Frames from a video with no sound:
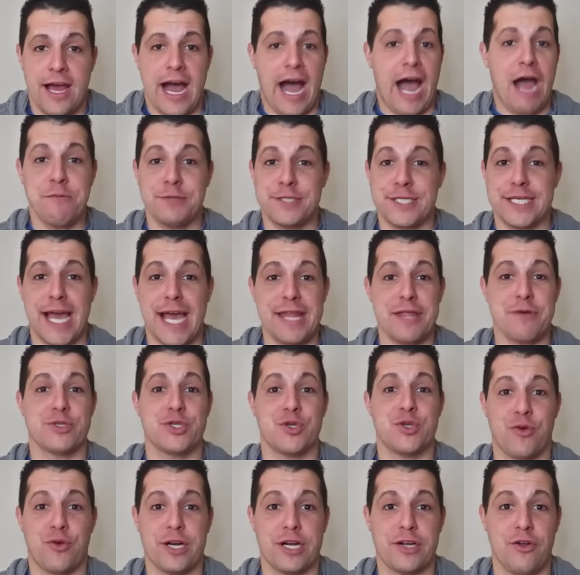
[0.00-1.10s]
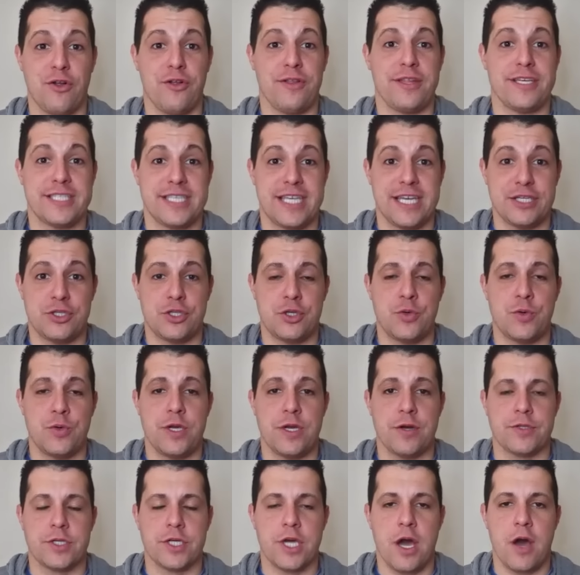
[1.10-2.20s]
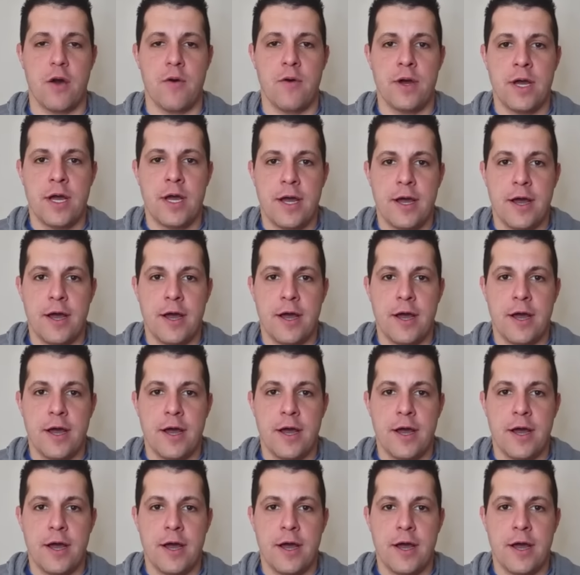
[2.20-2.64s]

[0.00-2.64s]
I was a guy that was critical of this kid 2 years ago,